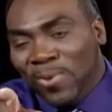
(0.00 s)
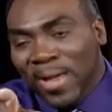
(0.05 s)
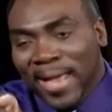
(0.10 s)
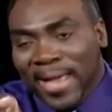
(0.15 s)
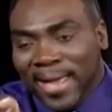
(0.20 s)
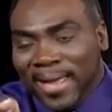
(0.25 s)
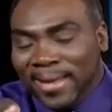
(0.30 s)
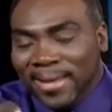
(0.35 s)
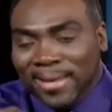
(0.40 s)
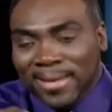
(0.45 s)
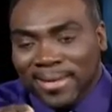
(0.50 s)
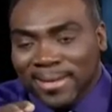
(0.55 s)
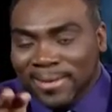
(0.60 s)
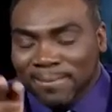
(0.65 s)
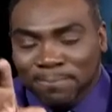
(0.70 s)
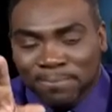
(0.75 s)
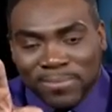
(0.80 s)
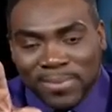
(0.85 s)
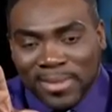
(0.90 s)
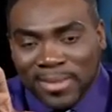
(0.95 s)
had,
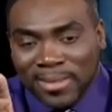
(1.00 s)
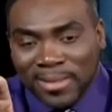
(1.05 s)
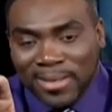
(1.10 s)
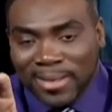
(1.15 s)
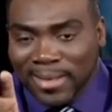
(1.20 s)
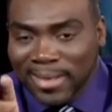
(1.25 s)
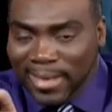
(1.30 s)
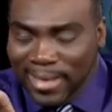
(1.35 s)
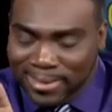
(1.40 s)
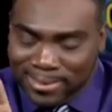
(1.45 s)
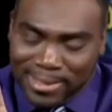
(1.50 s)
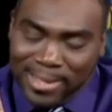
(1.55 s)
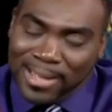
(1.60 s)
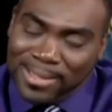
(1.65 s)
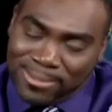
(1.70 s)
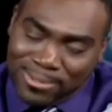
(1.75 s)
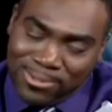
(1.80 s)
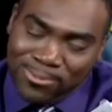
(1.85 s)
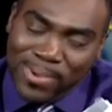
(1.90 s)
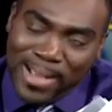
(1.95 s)
as,
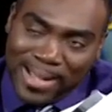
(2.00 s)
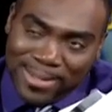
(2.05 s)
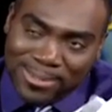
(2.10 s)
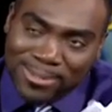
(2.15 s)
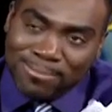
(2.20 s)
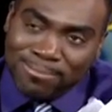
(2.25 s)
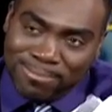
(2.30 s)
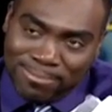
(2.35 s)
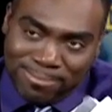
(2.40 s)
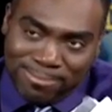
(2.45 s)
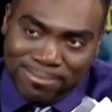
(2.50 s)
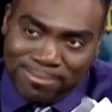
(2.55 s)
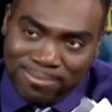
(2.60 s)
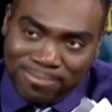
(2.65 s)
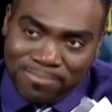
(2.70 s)
as you had some,